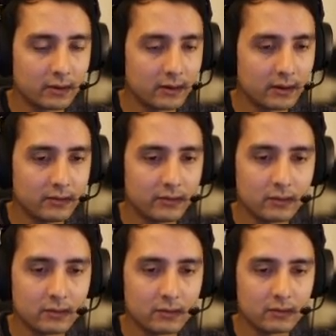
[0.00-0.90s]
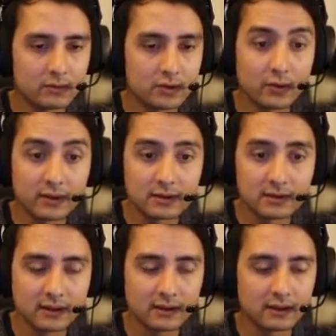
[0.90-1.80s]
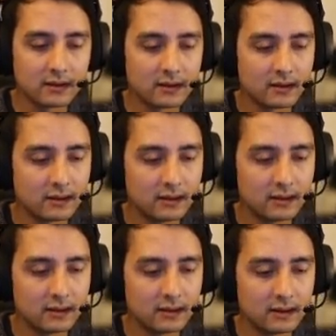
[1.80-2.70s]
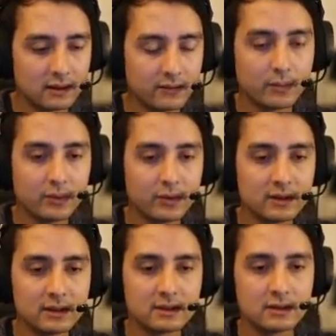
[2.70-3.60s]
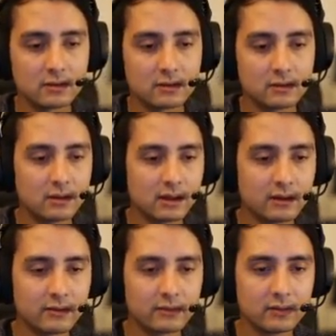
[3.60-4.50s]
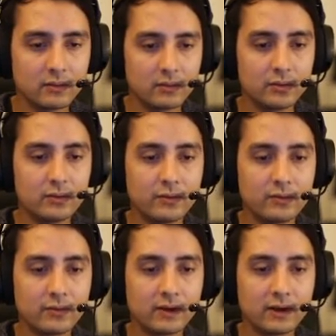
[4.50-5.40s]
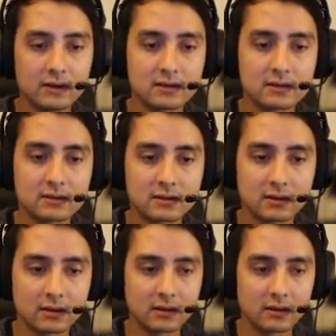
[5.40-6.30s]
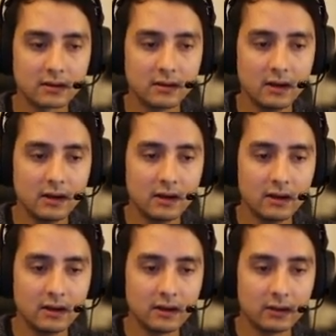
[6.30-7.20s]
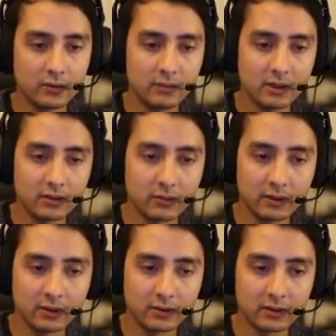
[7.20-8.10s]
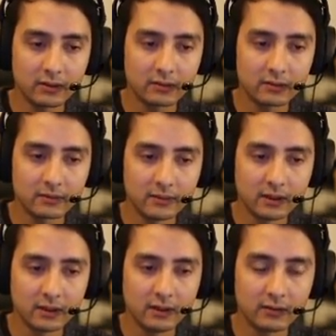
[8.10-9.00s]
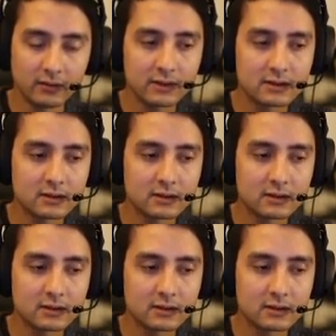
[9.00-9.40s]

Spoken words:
you show this and if you put this in the real life, would you think it could be a real dog? So it's